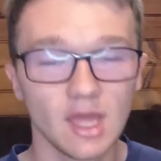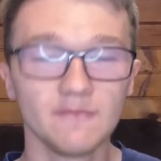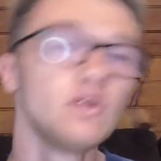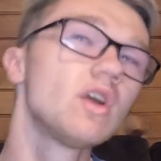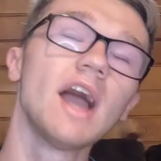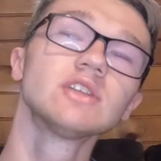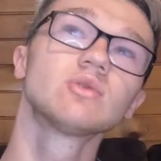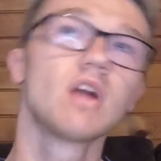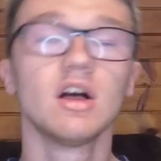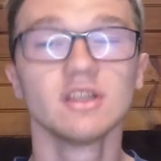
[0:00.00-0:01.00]
If you guys
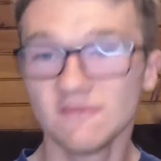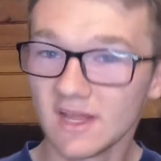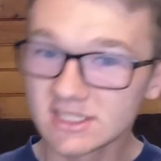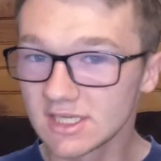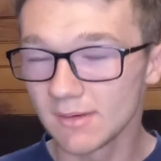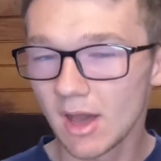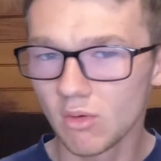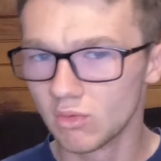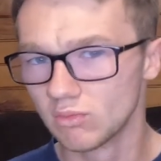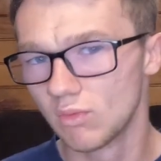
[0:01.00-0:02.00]
were on the fence
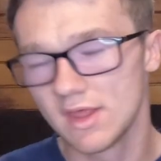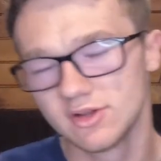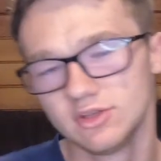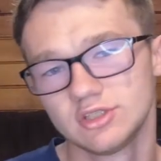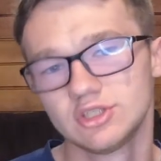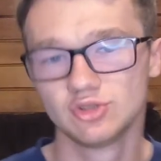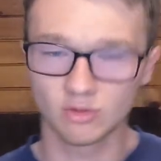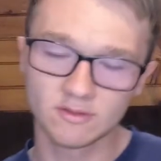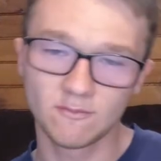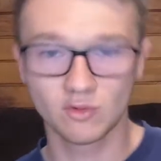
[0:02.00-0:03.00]
about whether you should
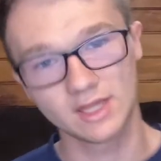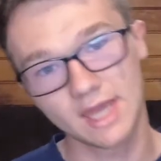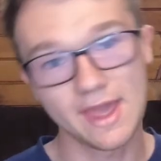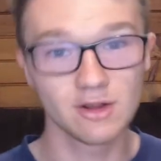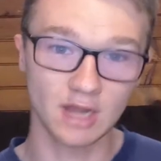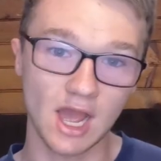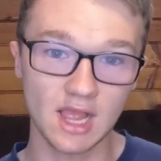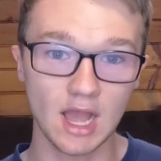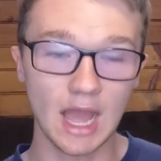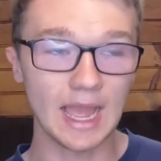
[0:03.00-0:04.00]
join 40K or
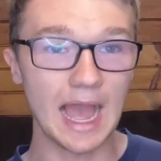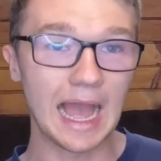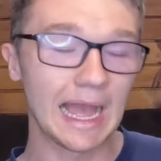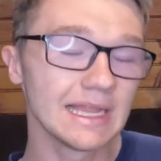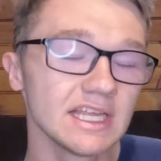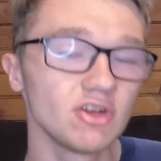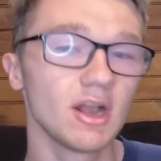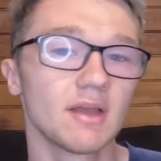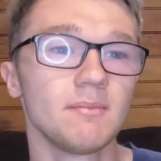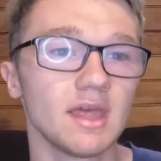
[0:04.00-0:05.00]
not, I highly
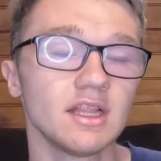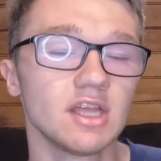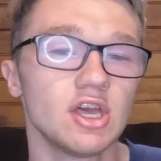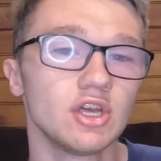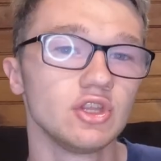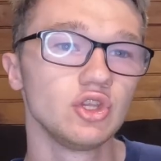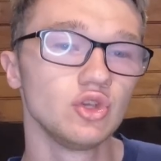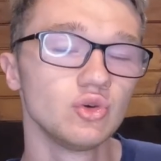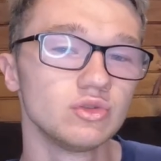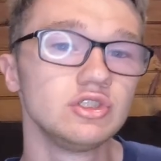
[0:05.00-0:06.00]
recommend
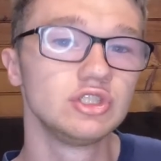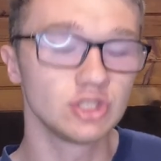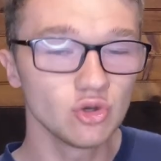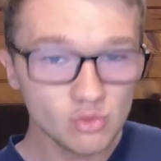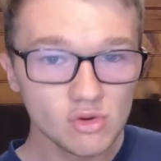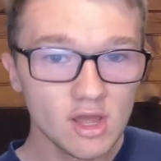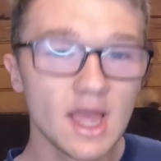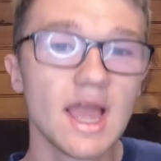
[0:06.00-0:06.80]
you do.